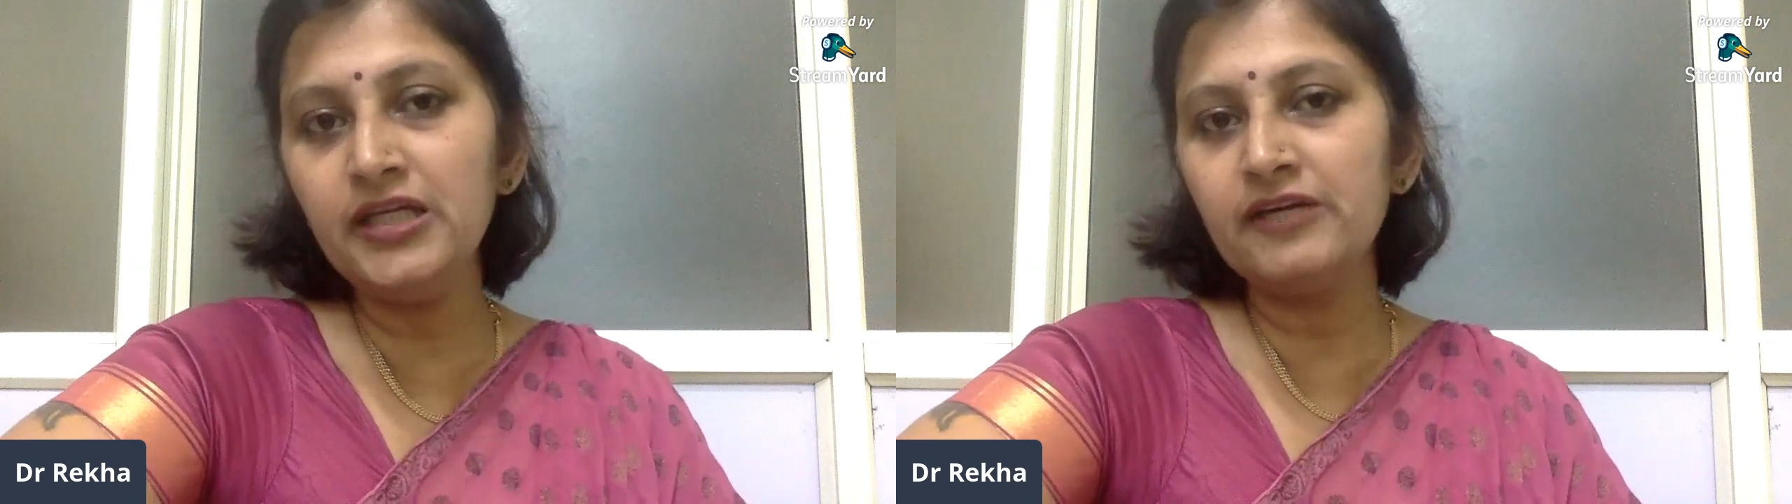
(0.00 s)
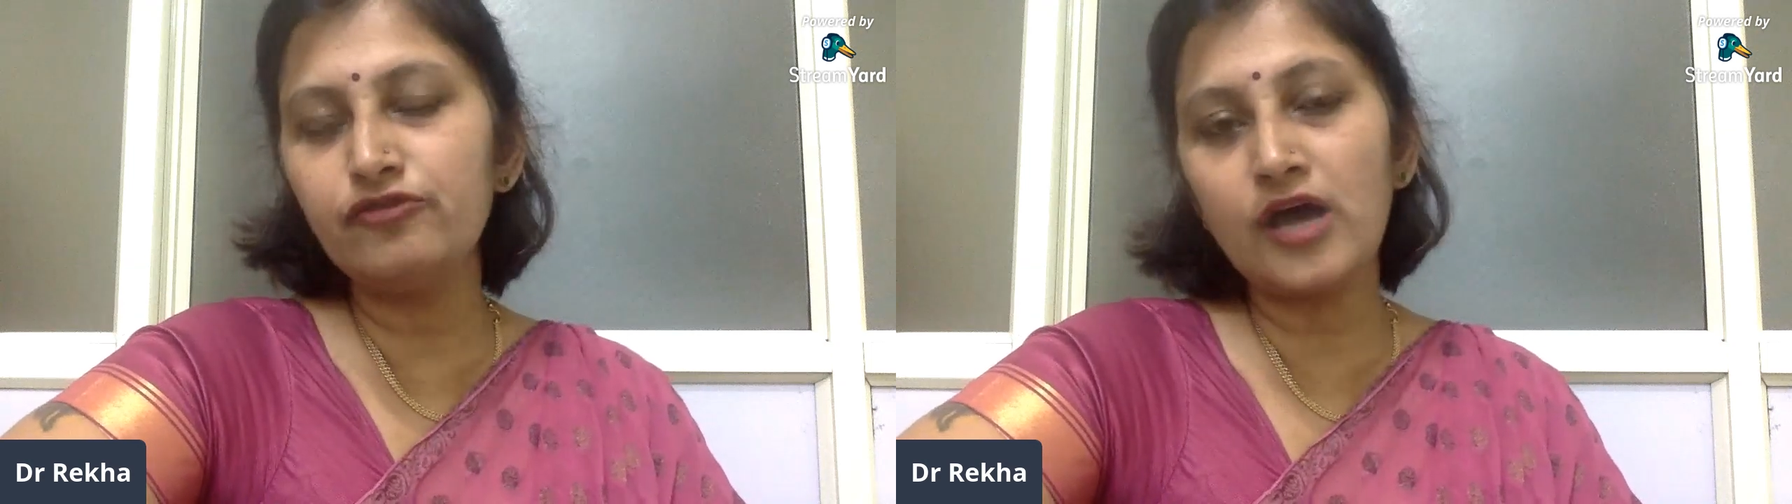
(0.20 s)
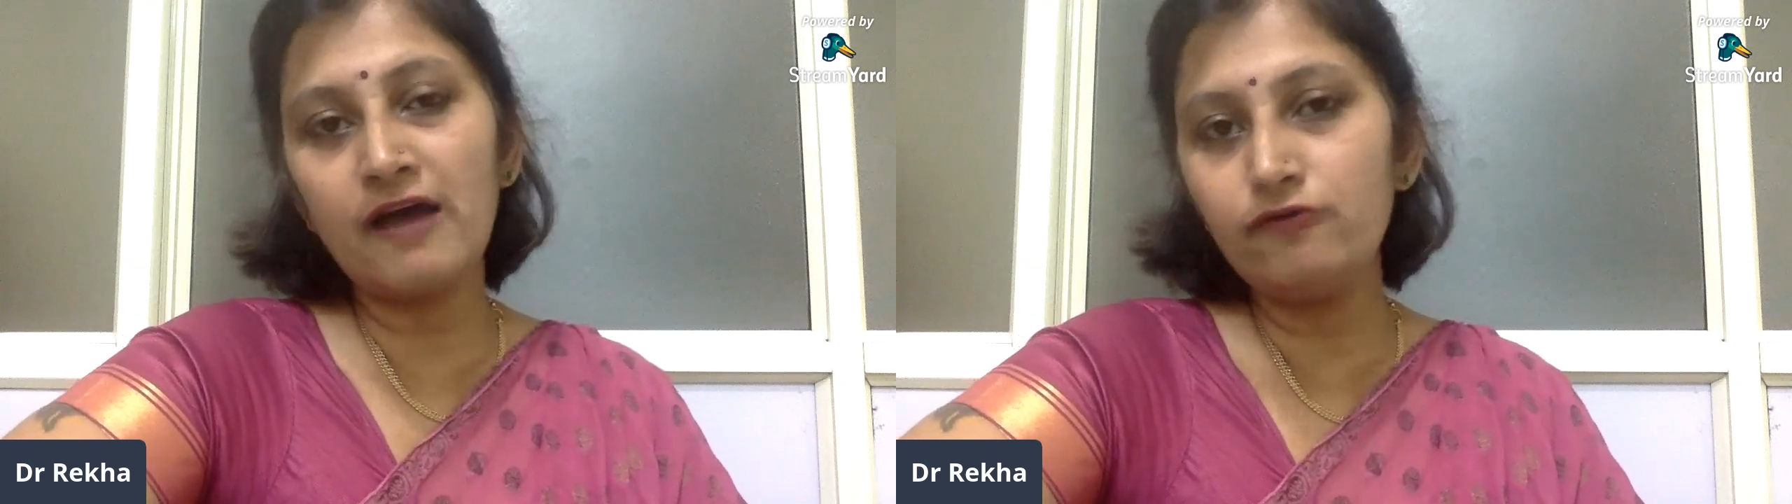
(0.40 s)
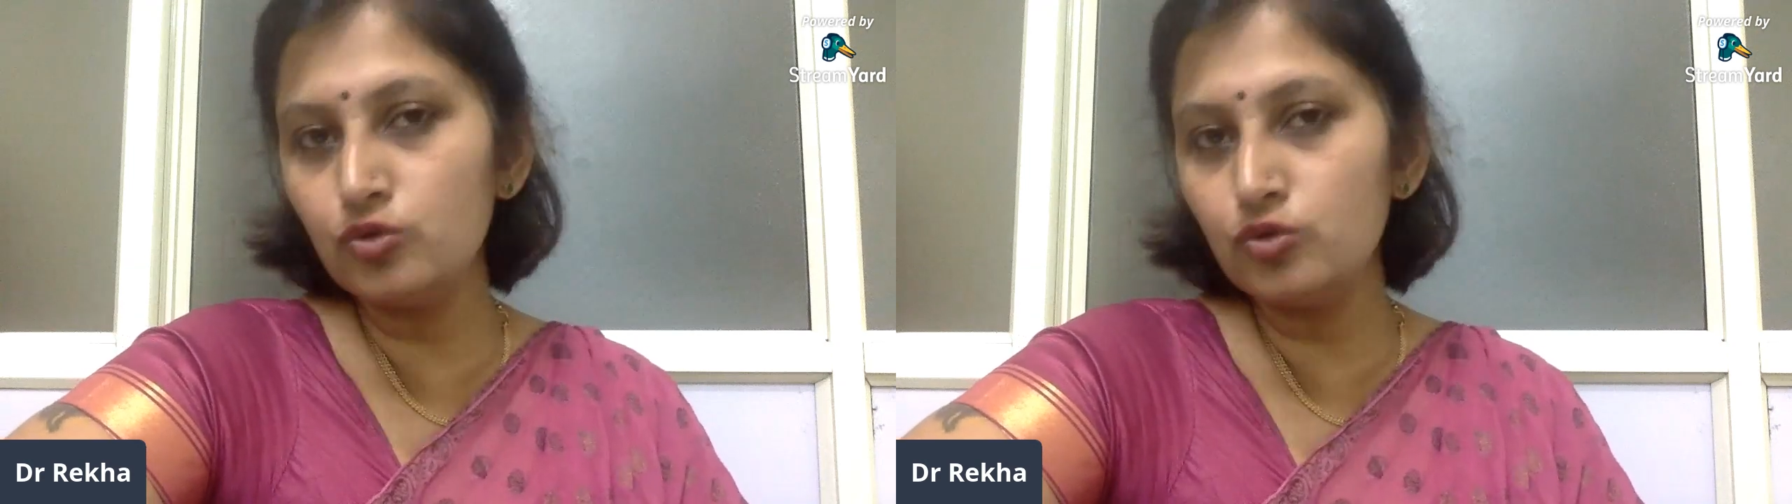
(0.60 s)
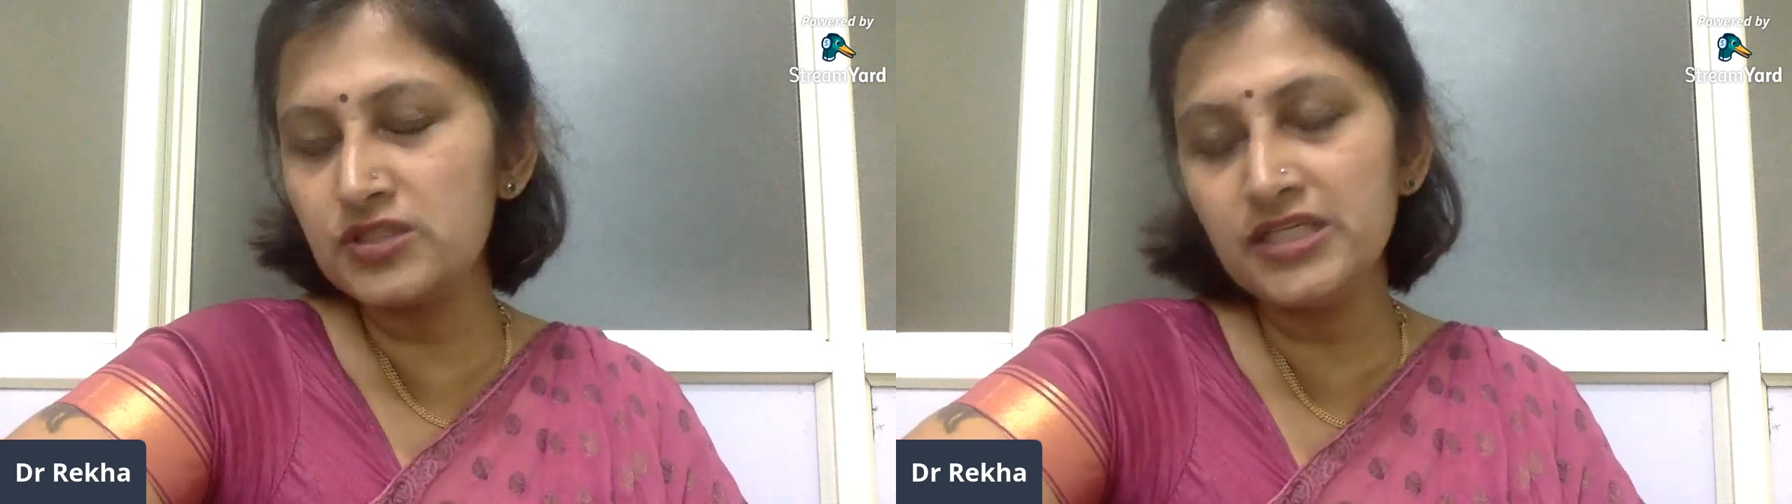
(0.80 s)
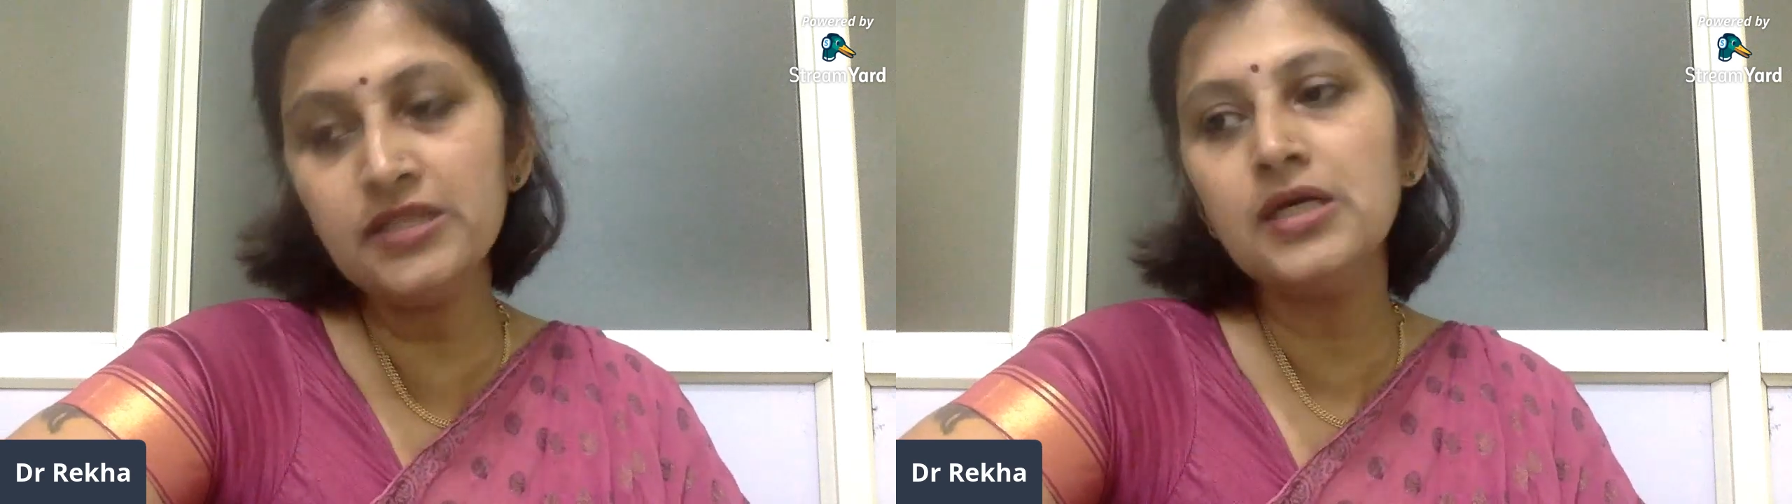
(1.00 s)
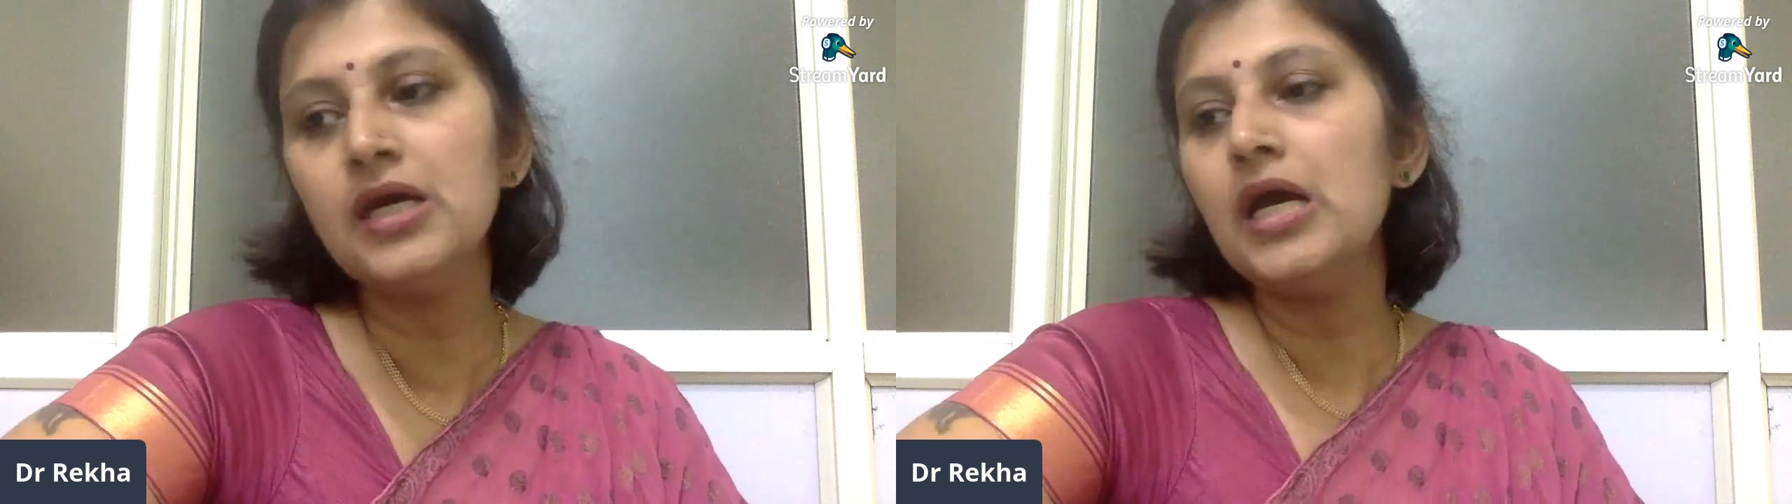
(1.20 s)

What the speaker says: if you have loose teeth?